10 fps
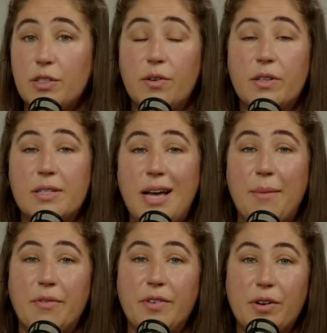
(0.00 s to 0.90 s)
go to the
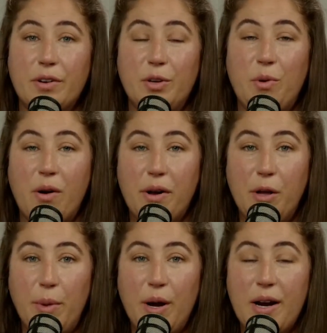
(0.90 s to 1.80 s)
top of your
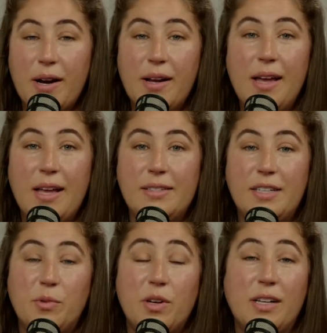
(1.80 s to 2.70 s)
URL bar,
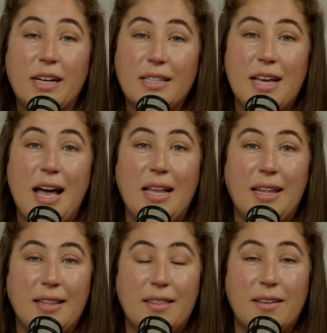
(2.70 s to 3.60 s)
double click to
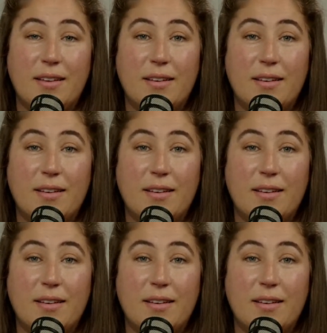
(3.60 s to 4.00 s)
highlight the